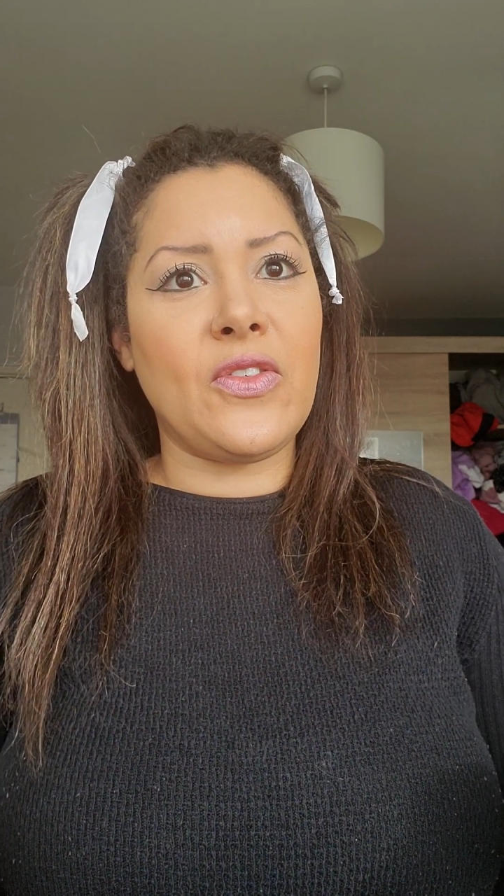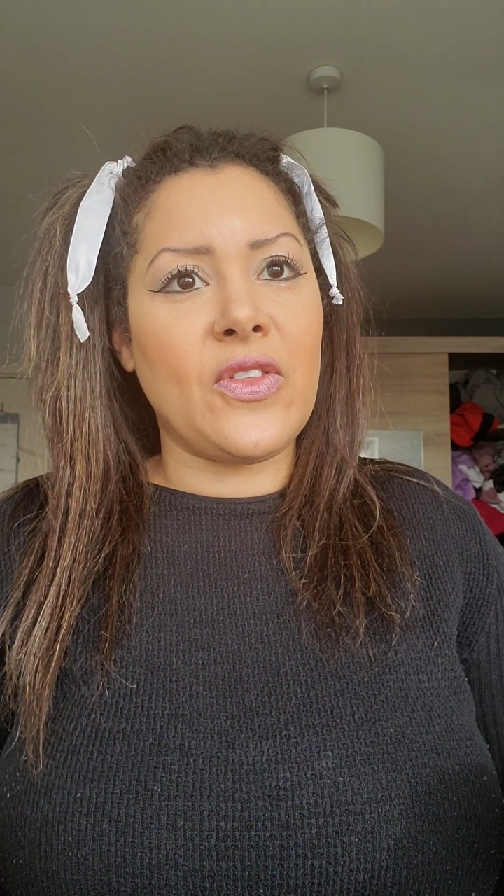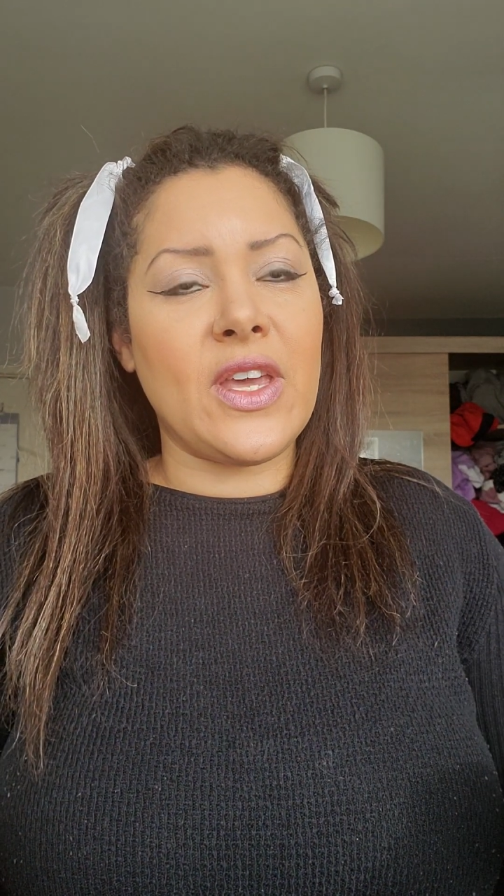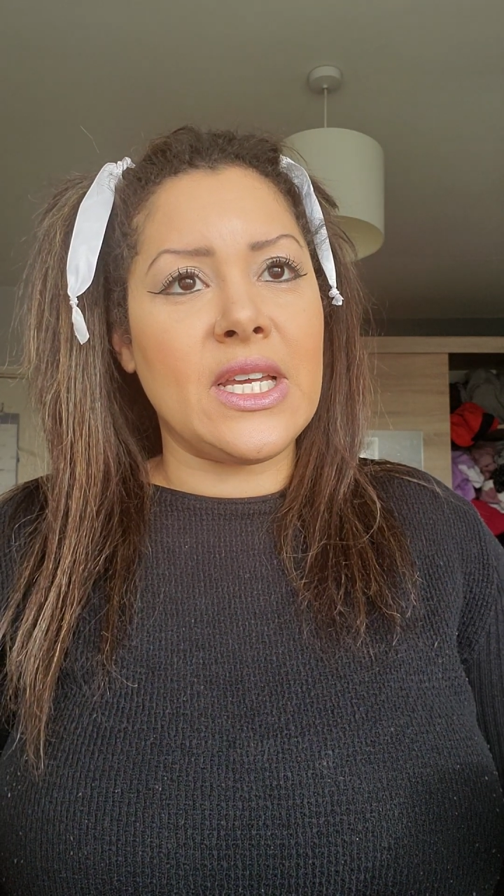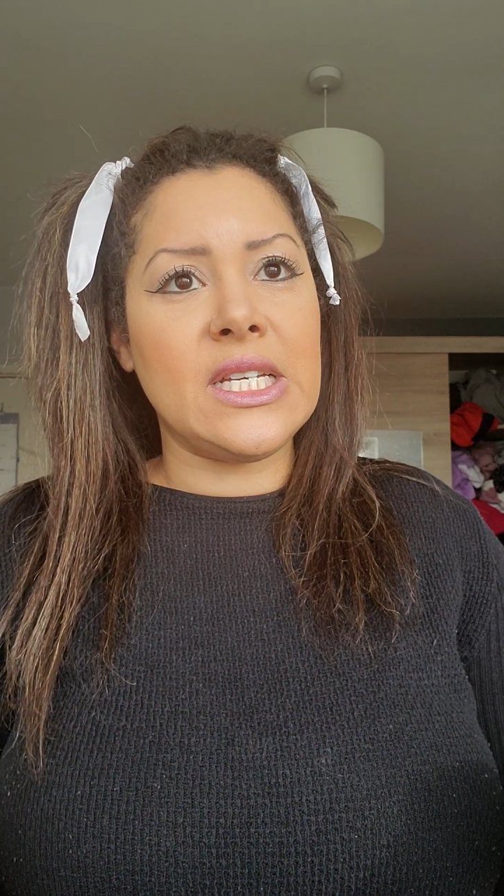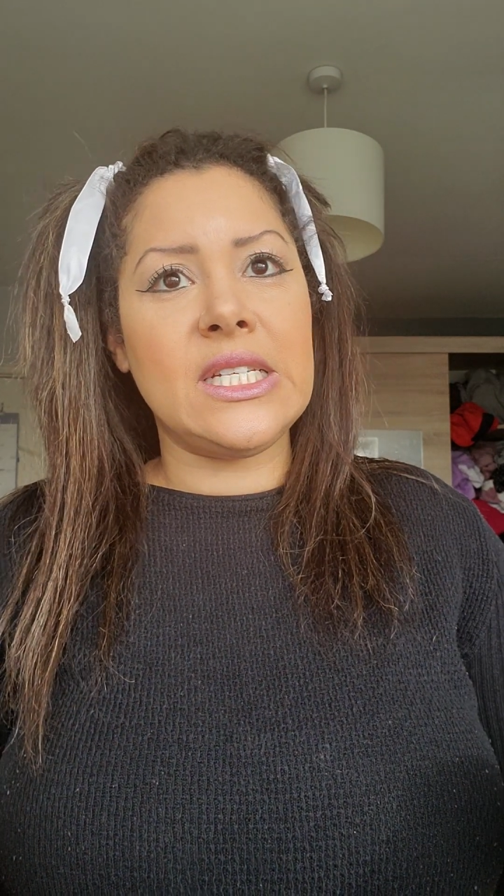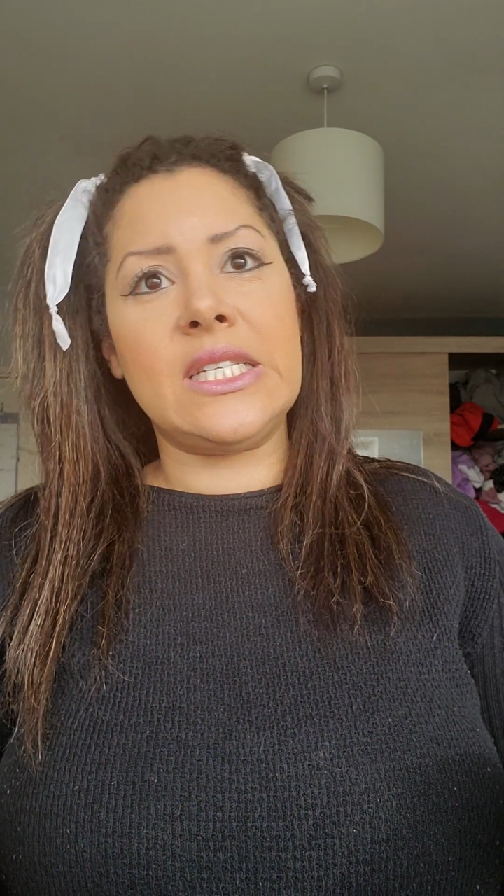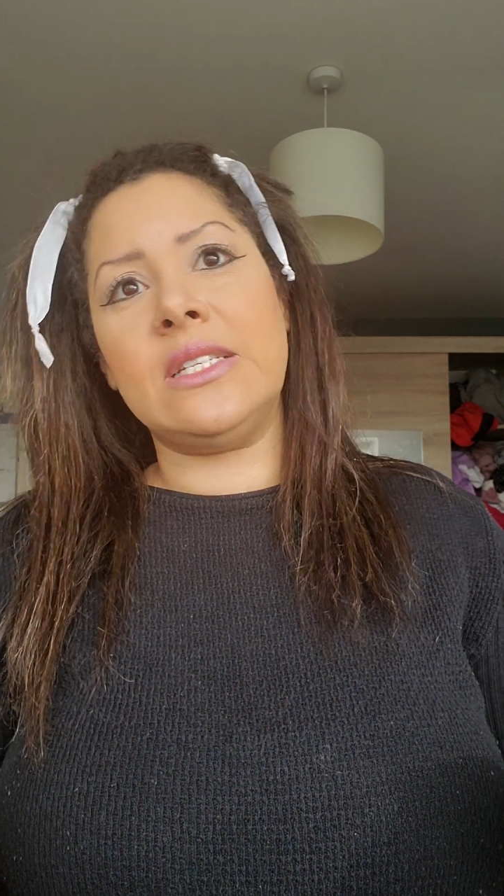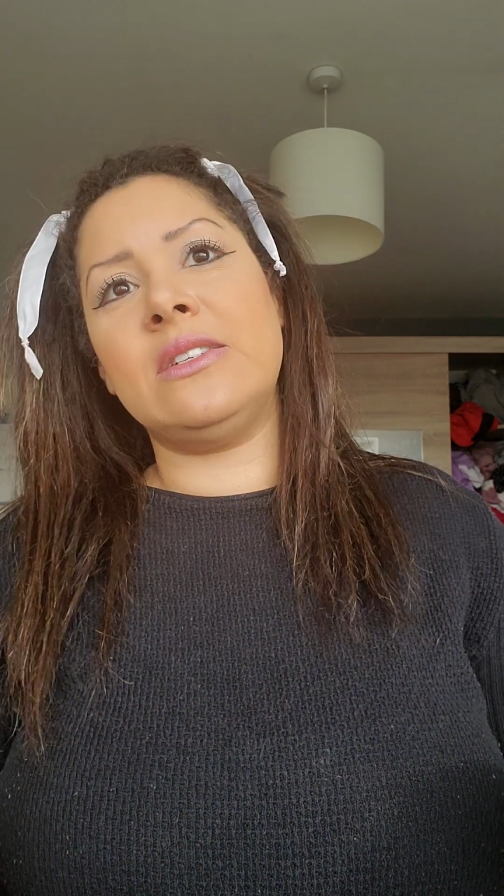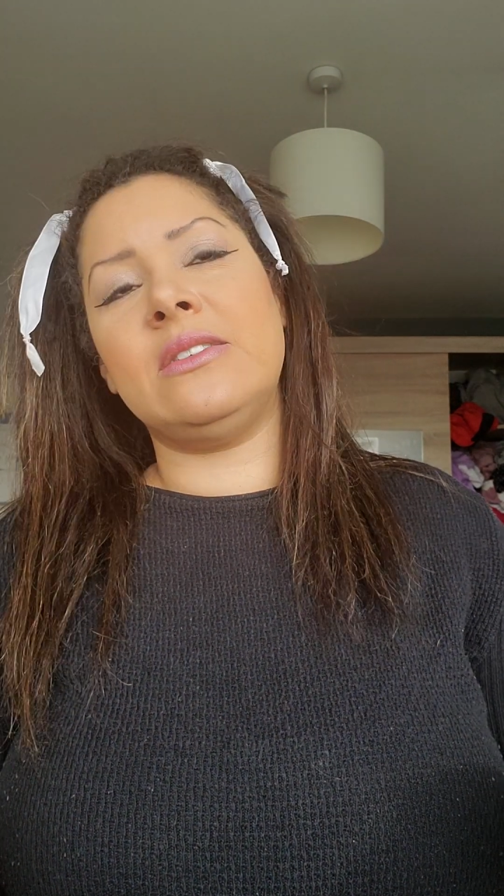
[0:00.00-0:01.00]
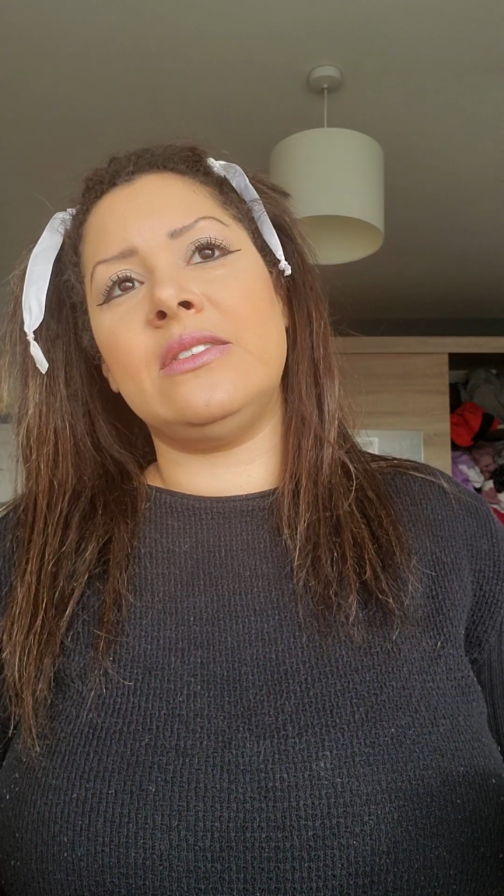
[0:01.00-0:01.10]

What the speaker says: things.